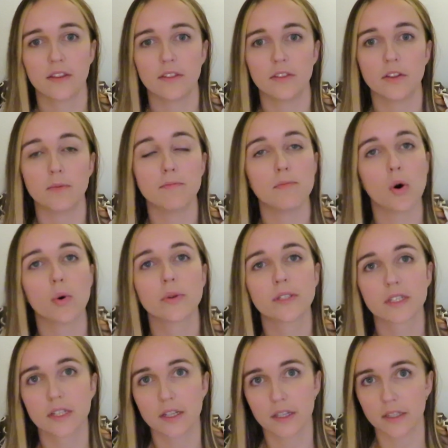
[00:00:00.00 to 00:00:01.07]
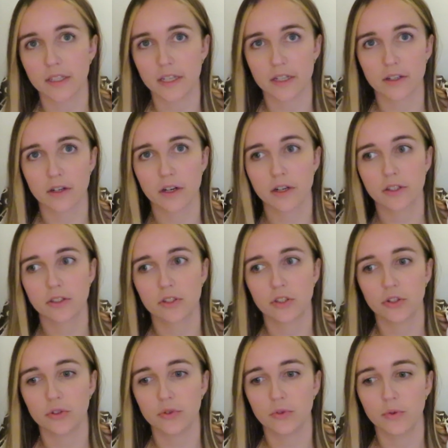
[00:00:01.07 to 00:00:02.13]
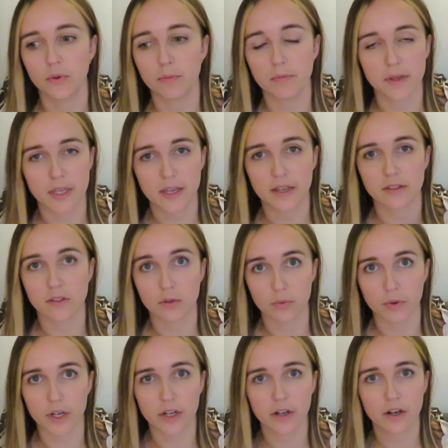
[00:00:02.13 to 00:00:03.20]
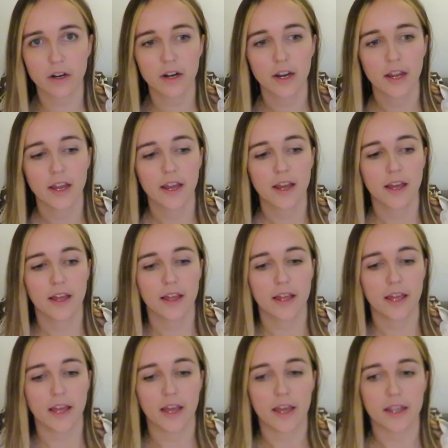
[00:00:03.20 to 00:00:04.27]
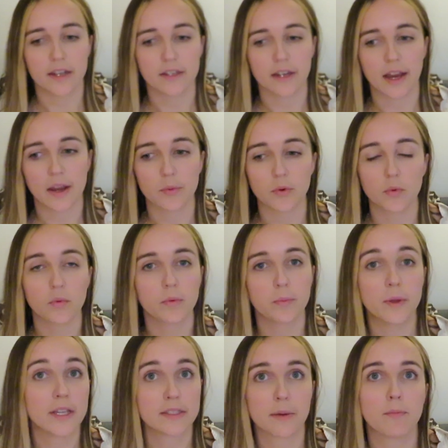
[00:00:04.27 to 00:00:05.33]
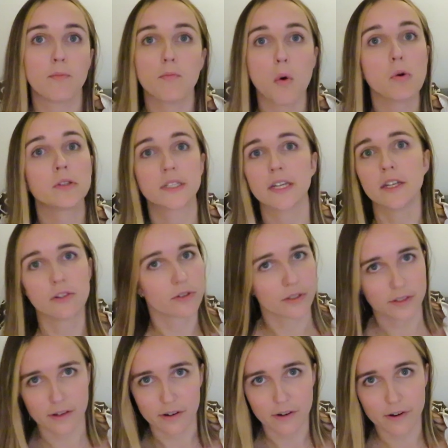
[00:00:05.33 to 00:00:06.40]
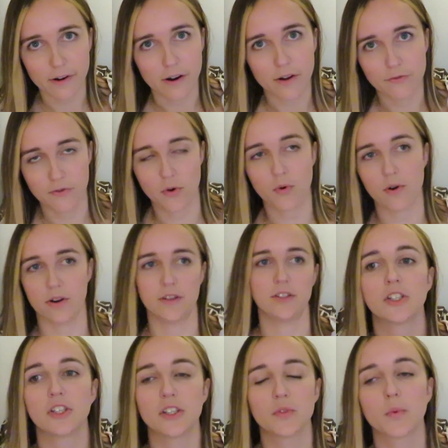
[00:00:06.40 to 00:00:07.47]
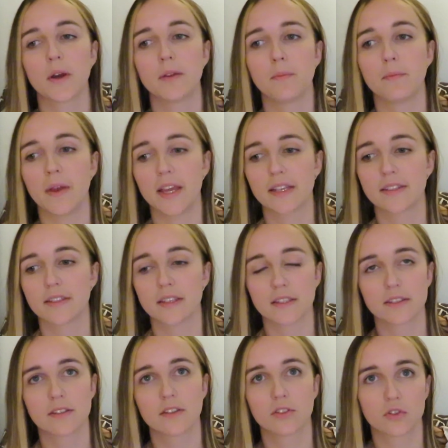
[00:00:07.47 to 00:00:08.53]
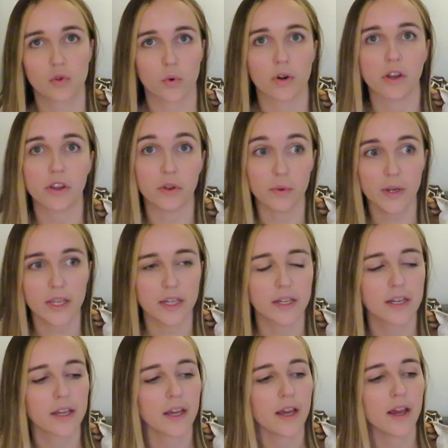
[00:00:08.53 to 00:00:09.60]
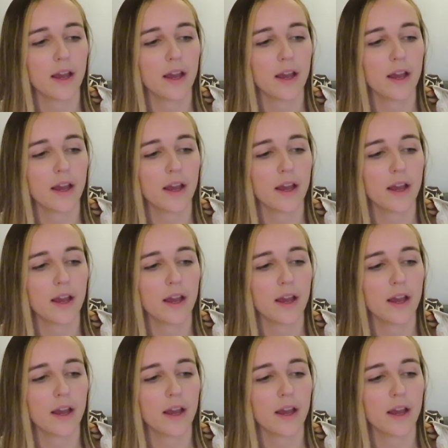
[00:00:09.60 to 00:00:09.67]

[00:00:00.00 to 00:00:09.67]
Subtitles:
the most clear to me as the reader. And I would, because I'm most interested in her, of course. She's what makes this story unique.